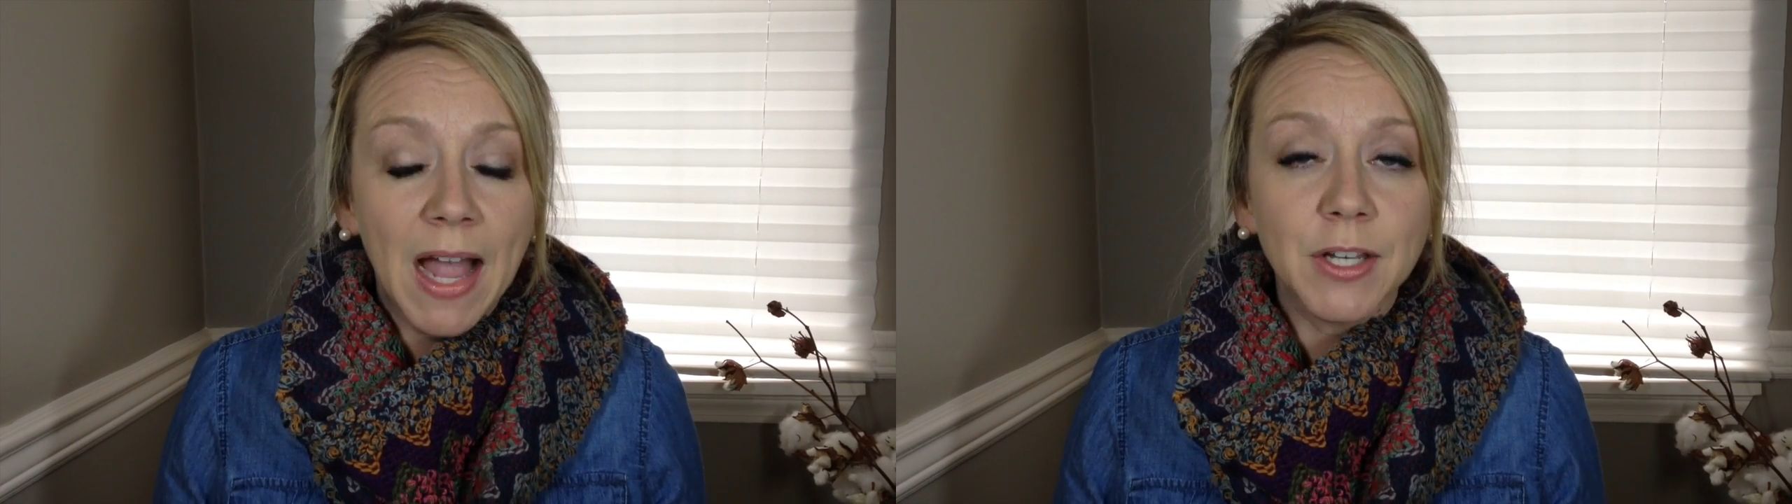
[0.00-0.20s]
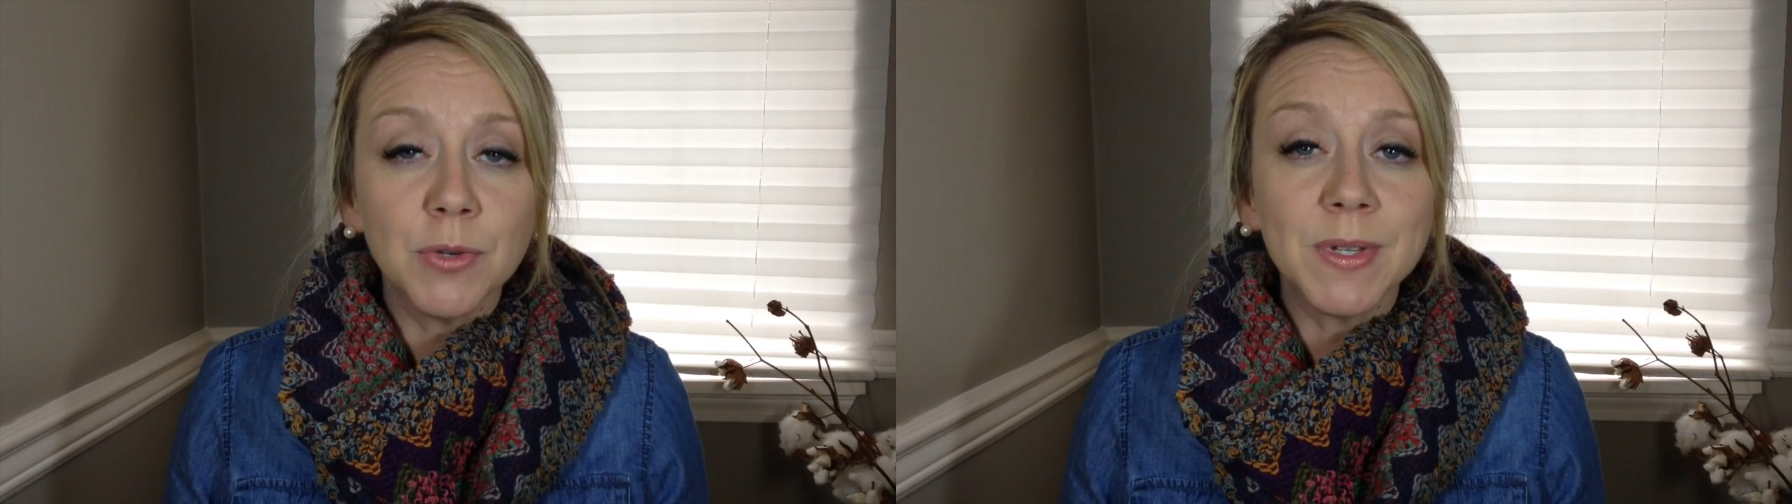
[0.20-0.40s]

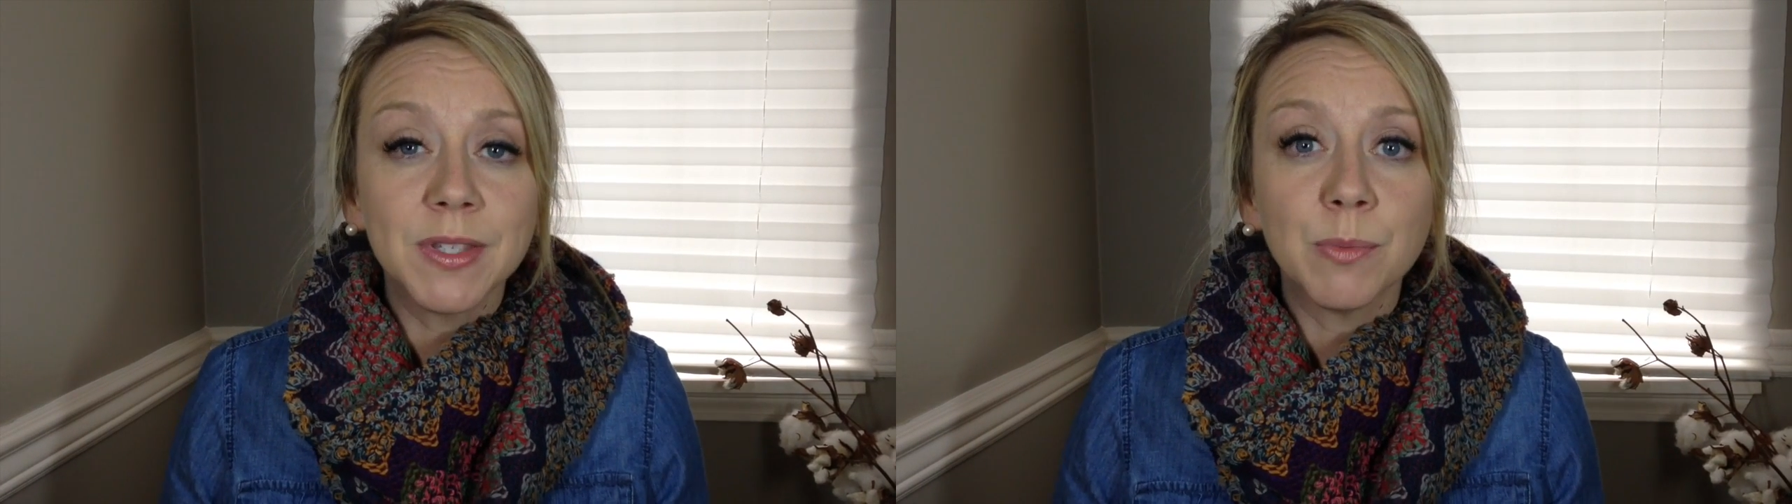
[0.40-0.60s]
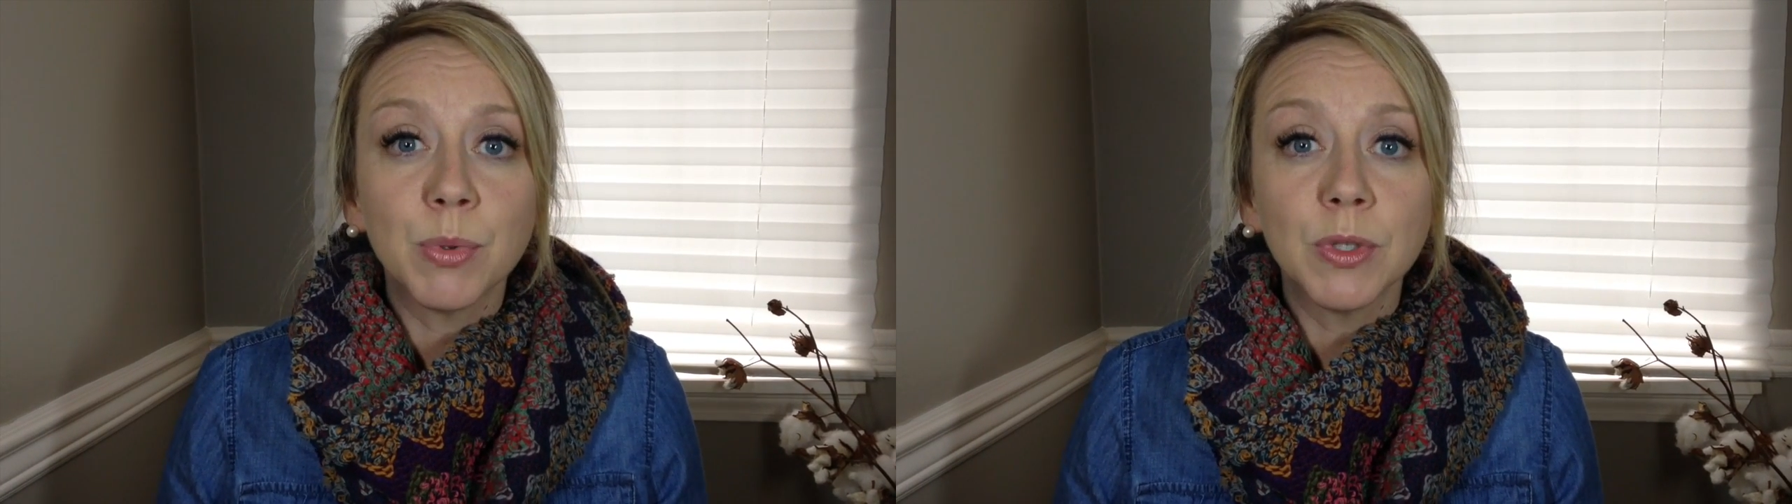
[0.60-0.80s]
I do a
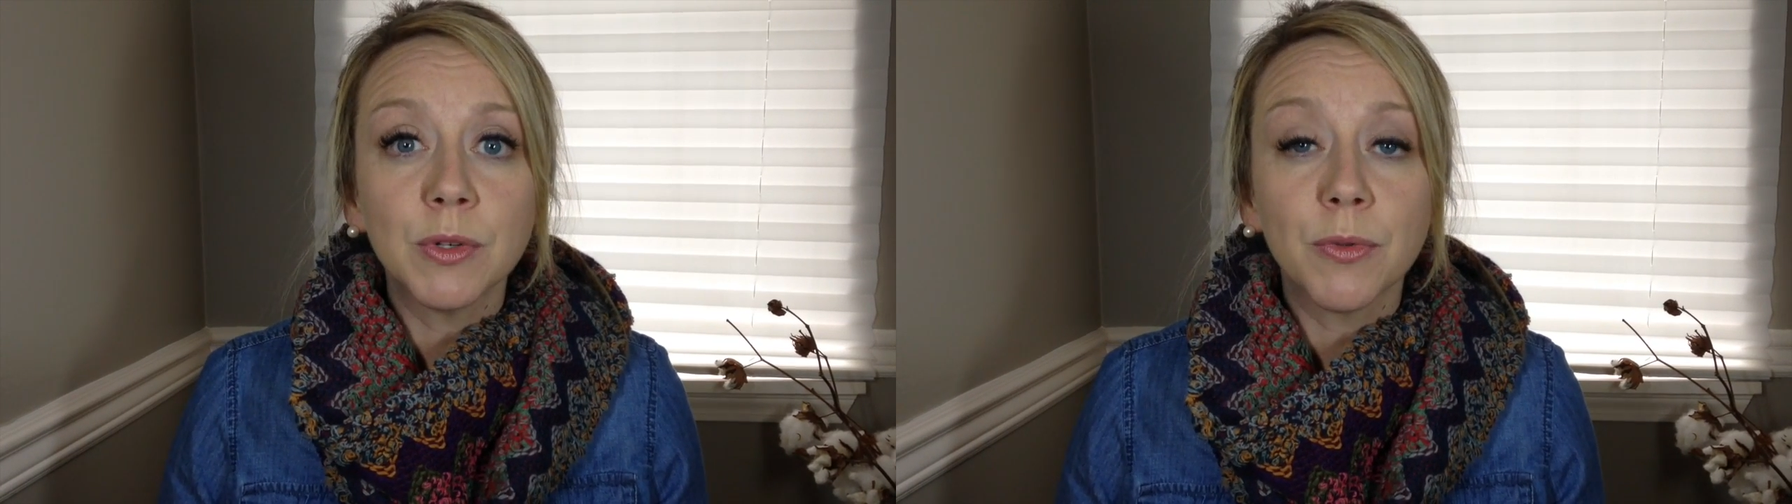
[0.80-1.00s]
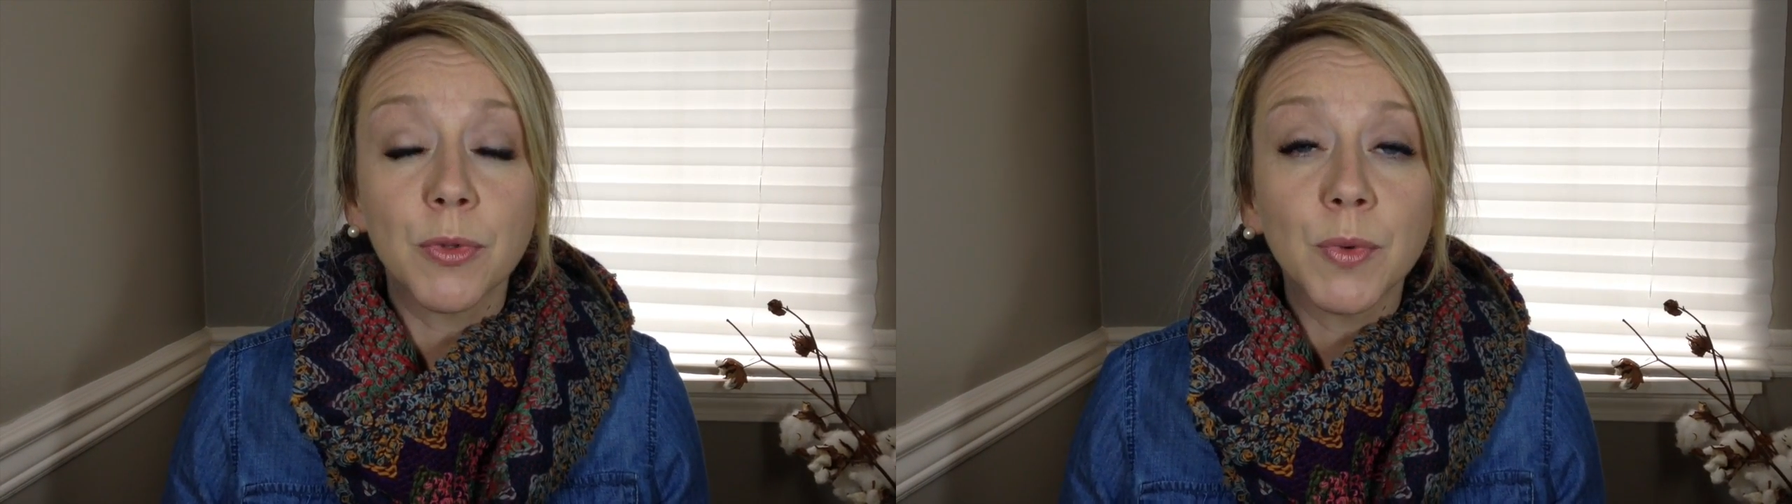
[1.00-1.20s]
simple
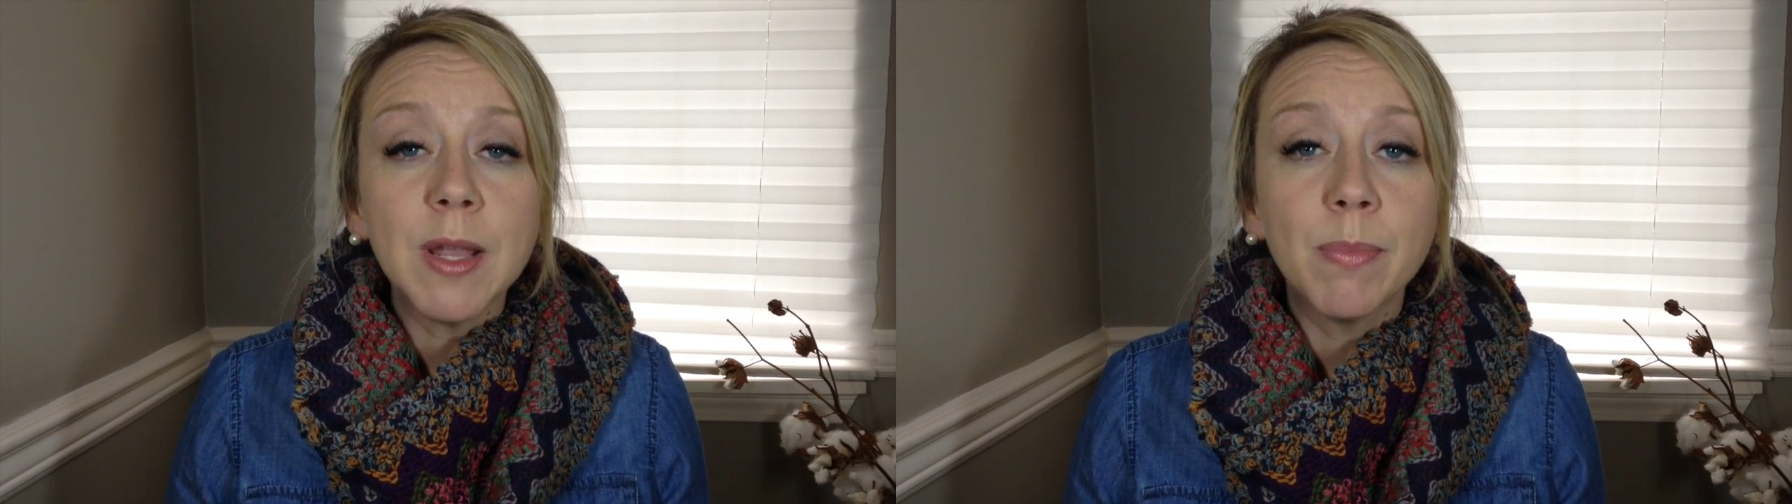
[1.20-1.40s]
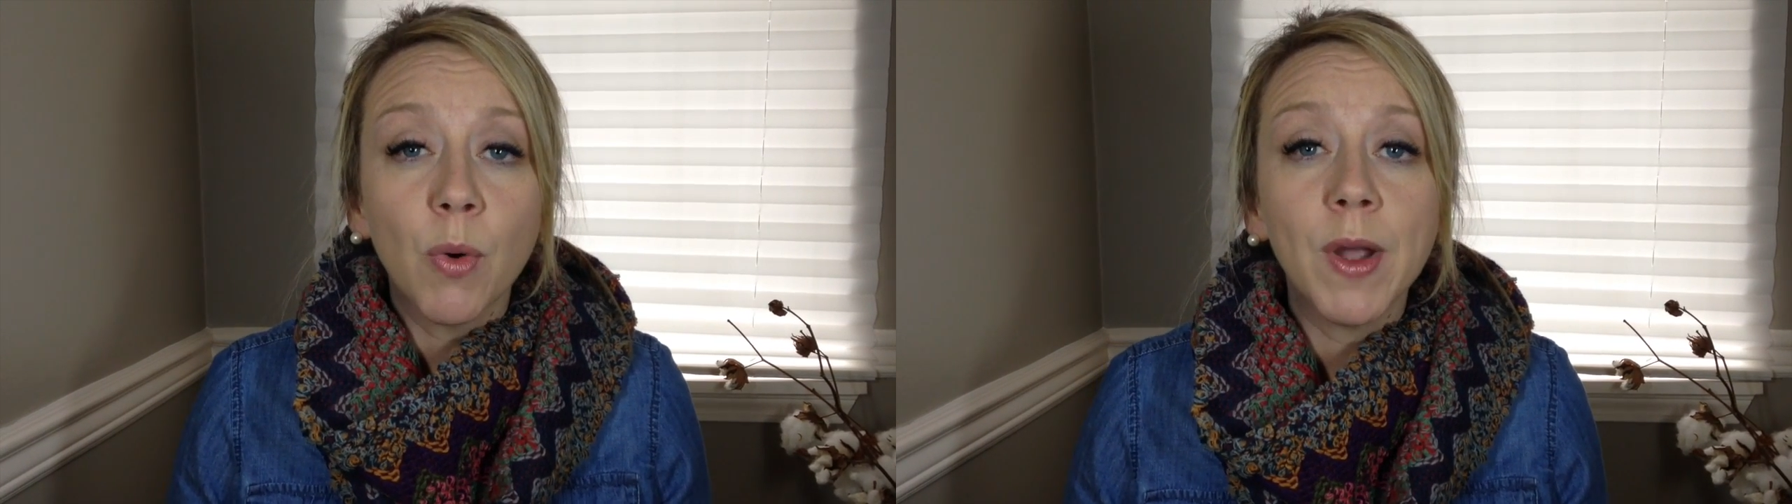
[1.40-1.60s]
little
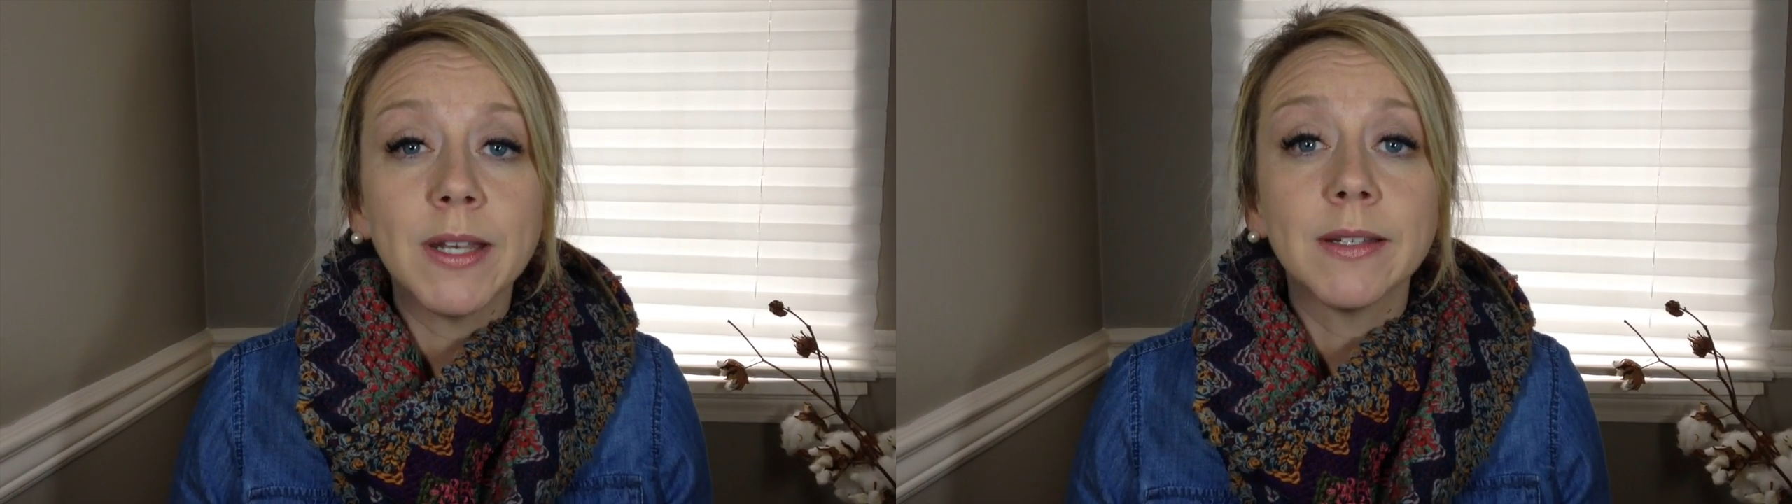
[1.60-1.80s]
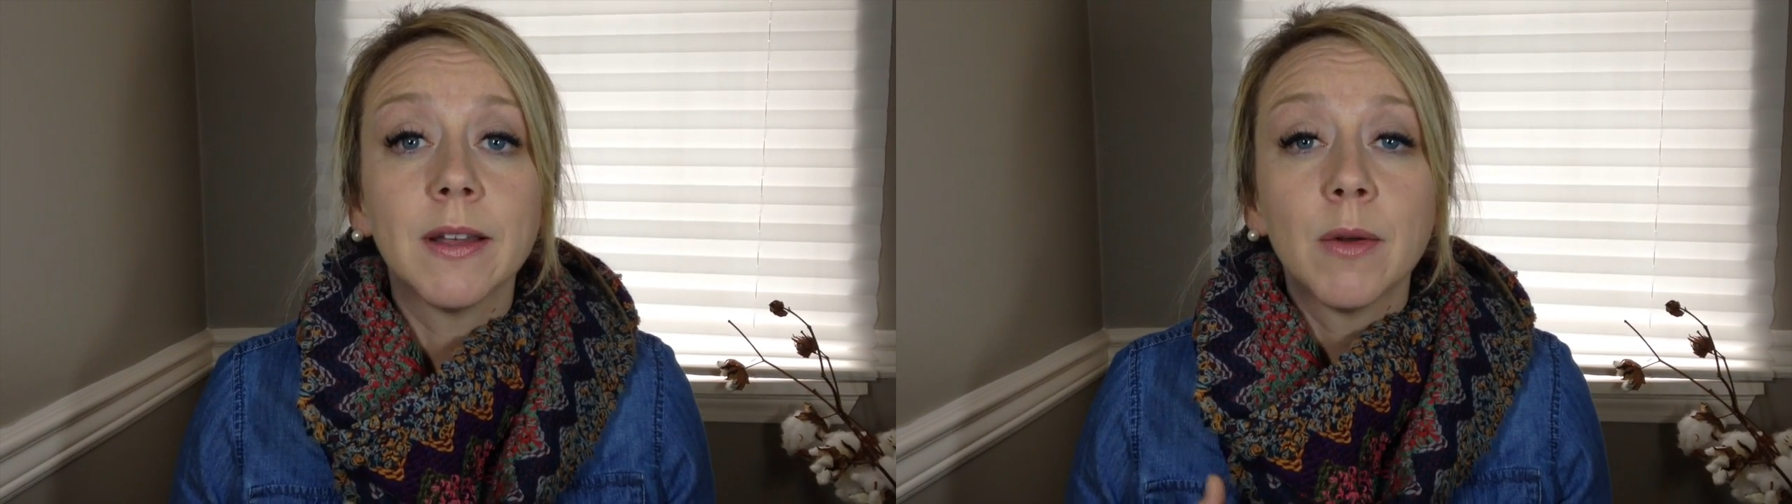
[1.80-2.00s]

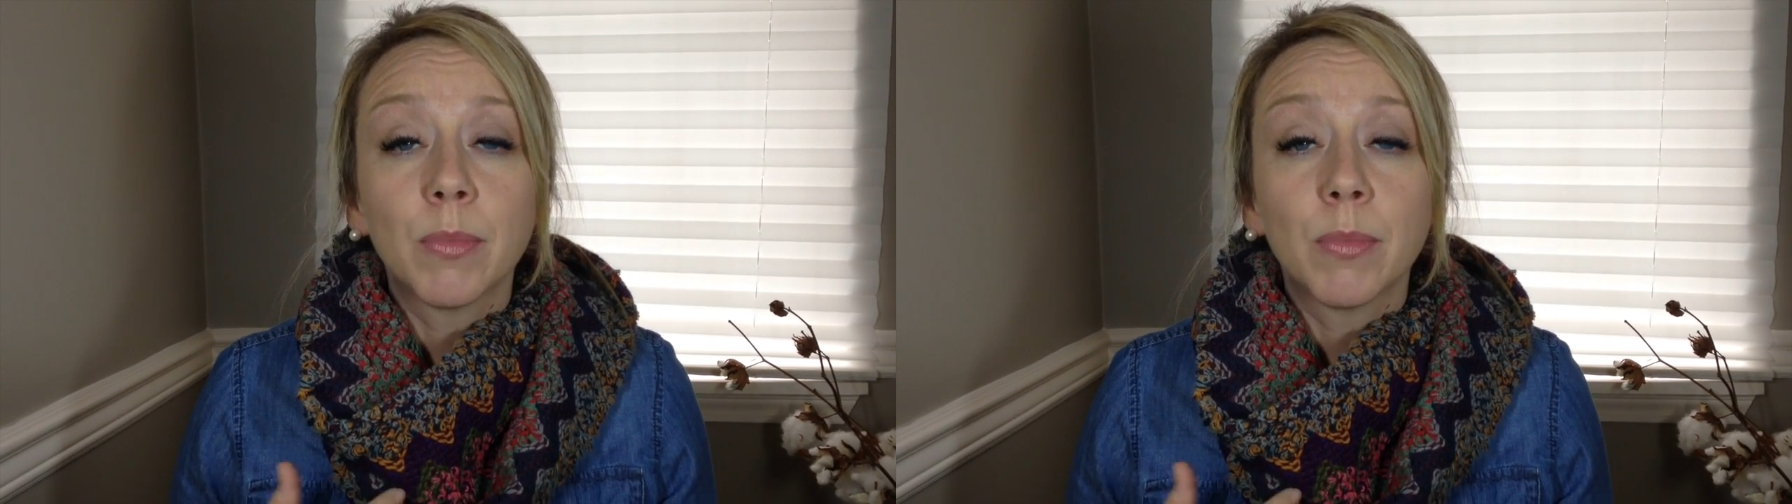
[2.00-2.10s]
3-point